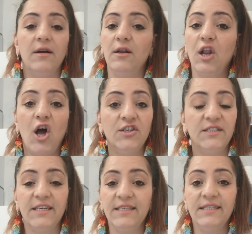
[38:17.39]

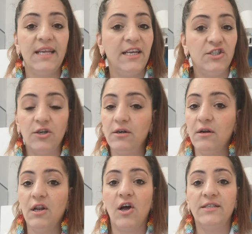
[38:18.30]
lost his nature,
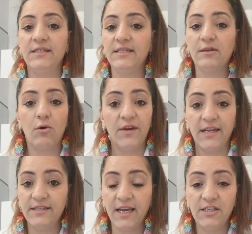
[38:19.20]
lost his
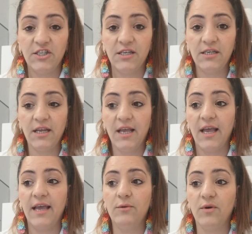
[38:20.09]
orientation,
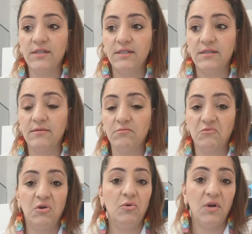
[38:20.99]
and was
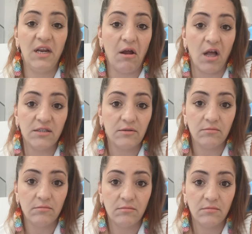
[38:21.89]
totally lost.
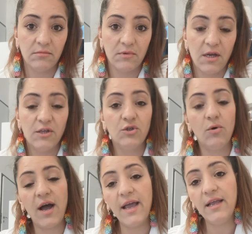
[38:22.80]

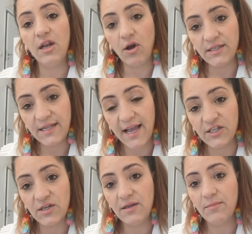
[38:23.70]
So I lost
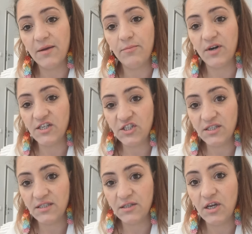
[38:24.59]
actually my
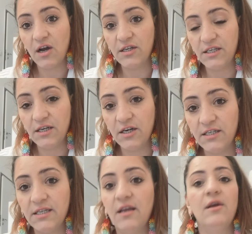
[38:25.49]
precious young
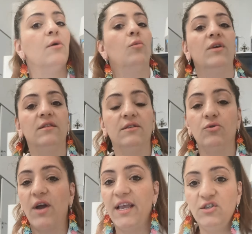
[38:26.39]
years with
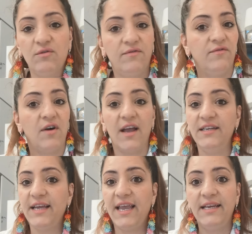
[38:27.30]
trying to
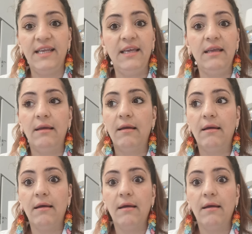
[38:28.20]
find any